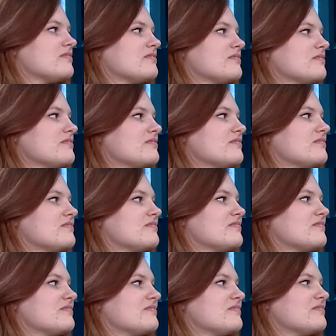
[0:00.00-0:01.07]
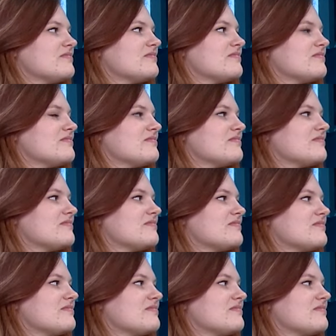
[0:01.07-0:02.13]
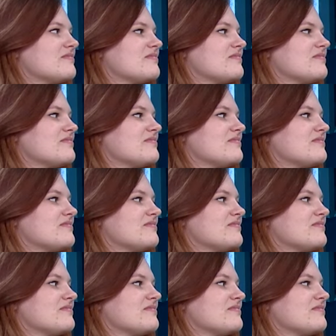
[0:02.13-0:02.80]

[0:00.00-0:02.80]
This person isn't speaking.